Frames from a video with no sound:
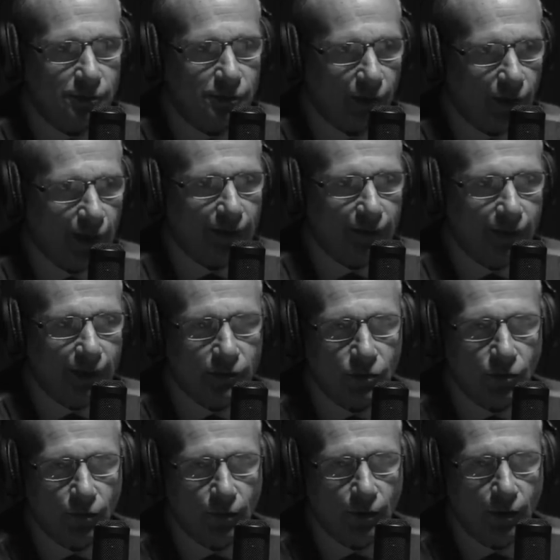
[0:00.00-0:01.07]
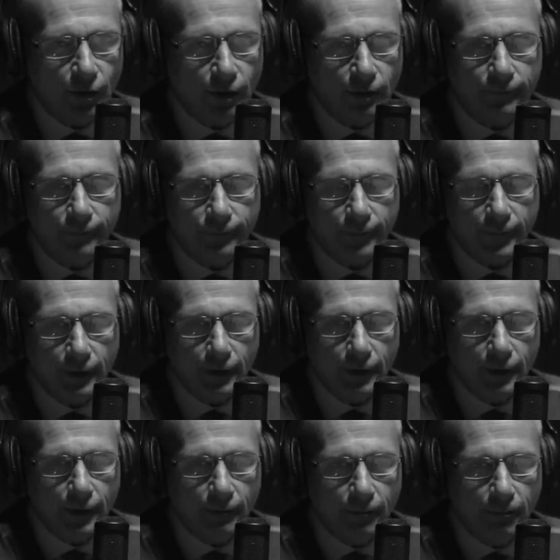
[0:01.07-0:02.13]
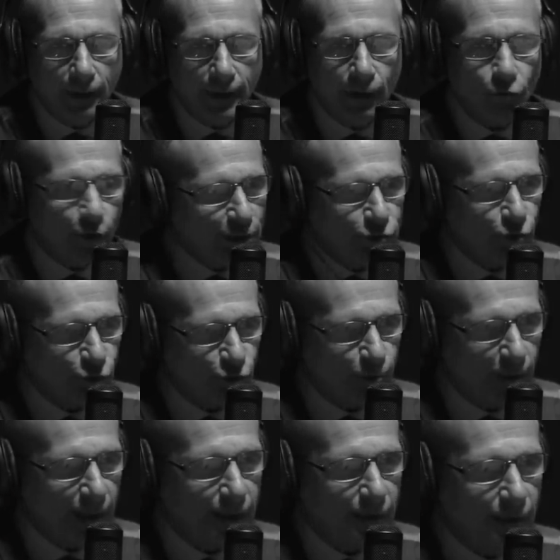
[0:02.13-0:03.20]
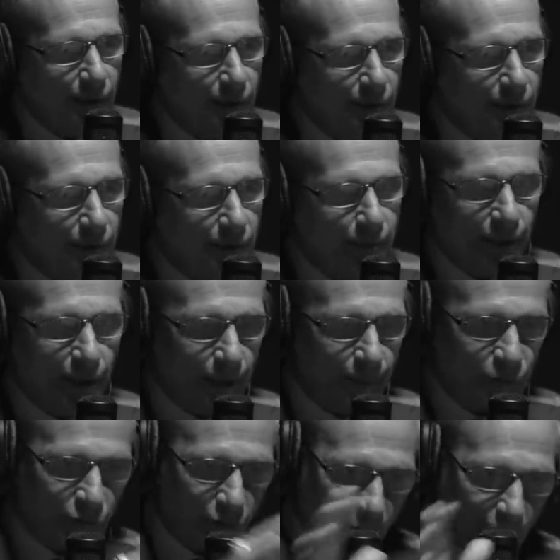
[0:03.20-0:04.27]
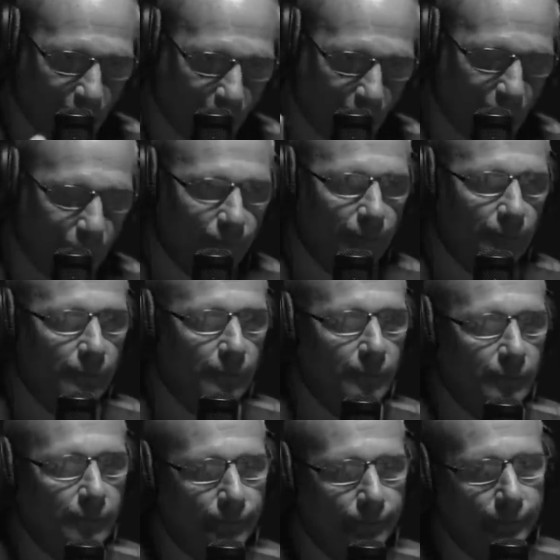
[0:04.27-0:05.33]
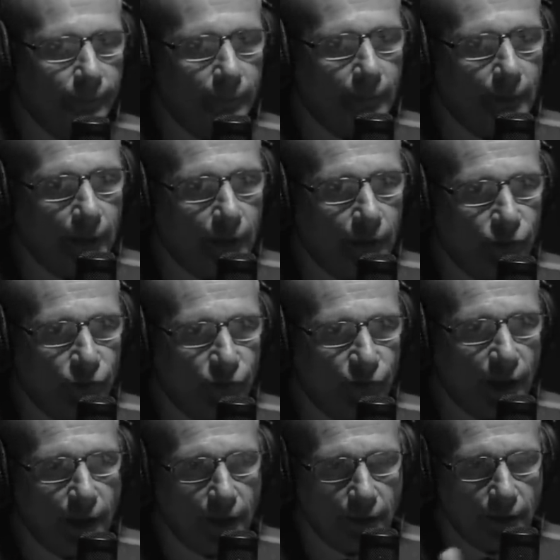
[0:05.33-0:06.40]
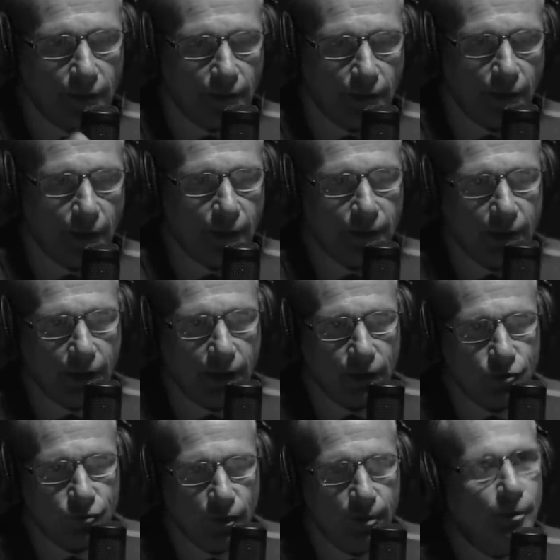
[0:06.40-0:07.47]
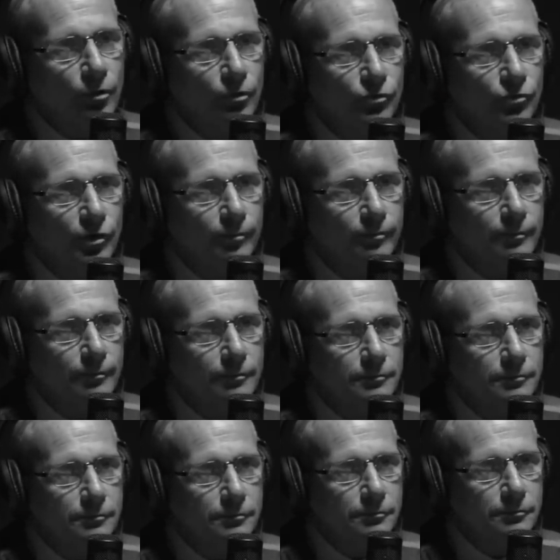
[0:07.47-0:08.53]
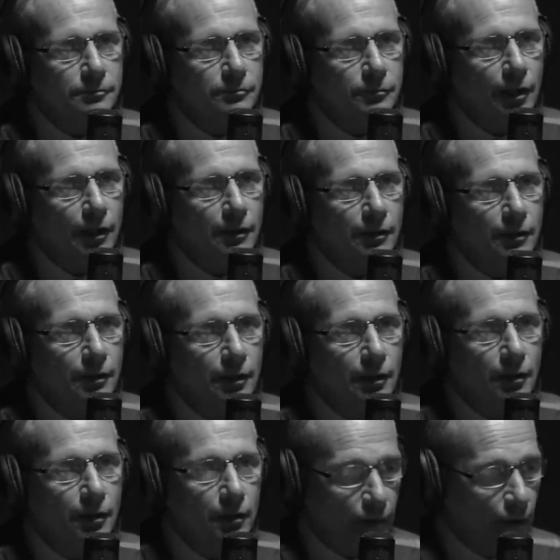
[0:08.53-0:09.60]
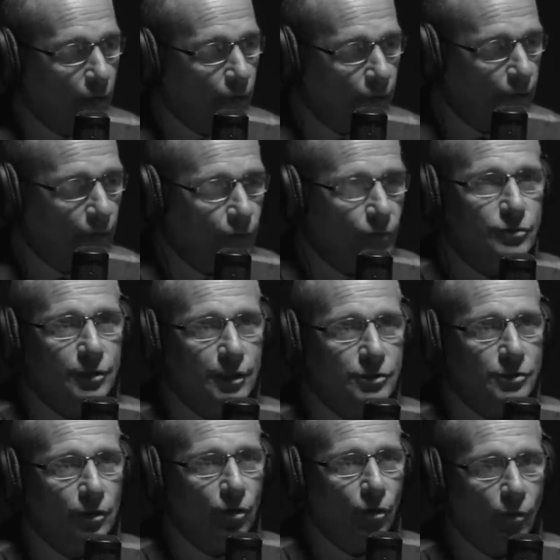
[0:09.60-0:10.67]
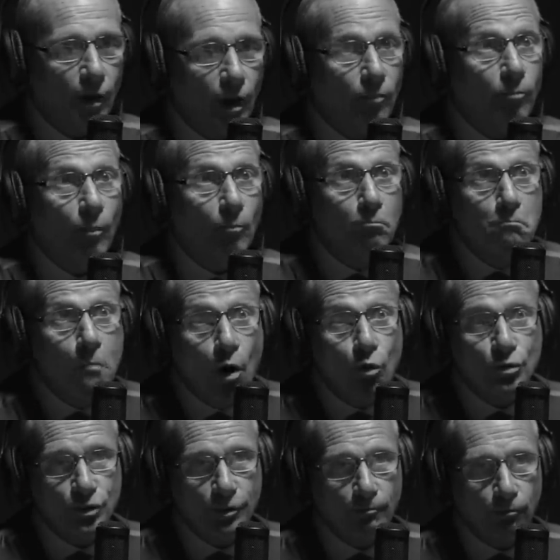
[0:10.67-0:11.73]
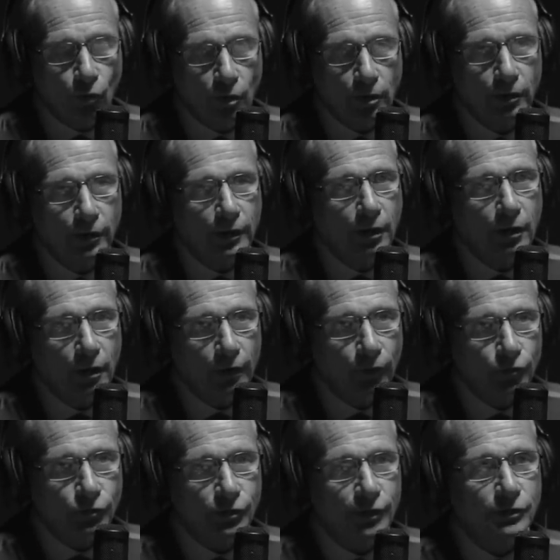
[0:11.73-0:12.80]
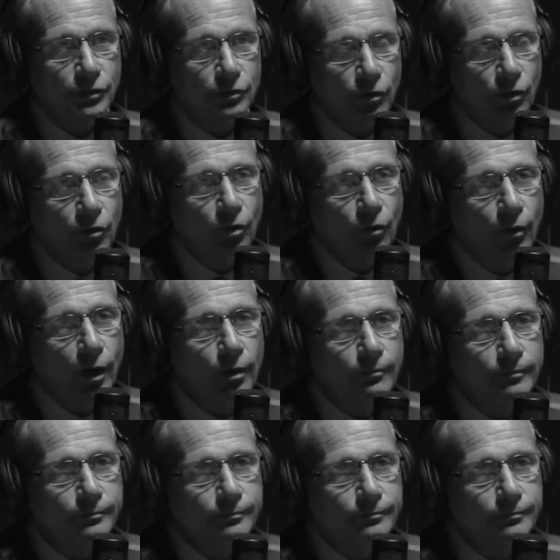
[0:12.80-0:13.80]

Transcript: There's a lot of things going on. But in retrospect, it becomes clearer. And as you say, you got to take extreme ownership, right? Not only on those things that go well, but most importantly, on those things that don't go well.